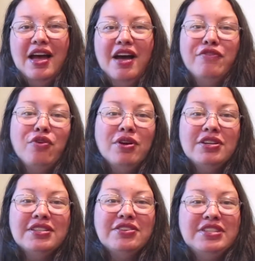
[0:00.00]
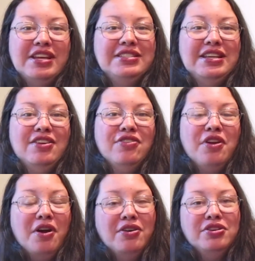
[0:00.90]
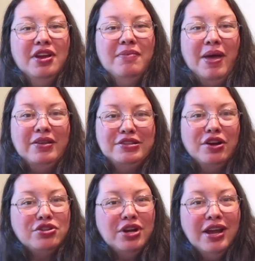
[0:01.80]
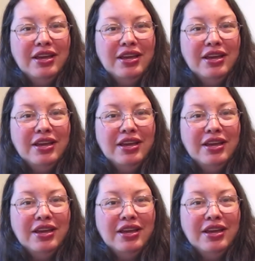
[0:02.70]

Of course, there's things in here that aren't about Star Trek.